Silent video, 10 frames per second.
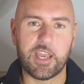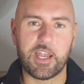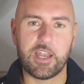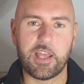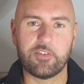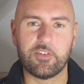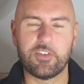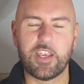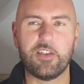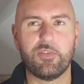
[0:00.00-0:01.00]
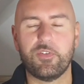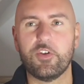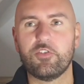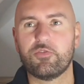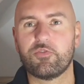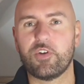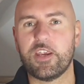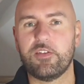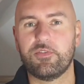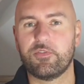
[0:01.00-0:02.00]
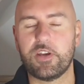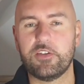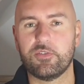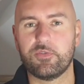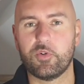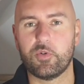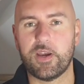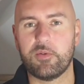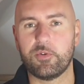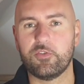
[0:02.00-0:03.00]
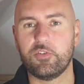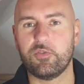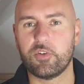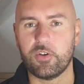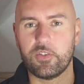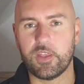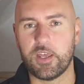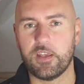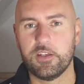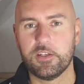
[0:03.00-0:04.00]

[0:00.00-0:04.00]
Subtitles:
And as I say, in the first 3 to 4 hours, you've got that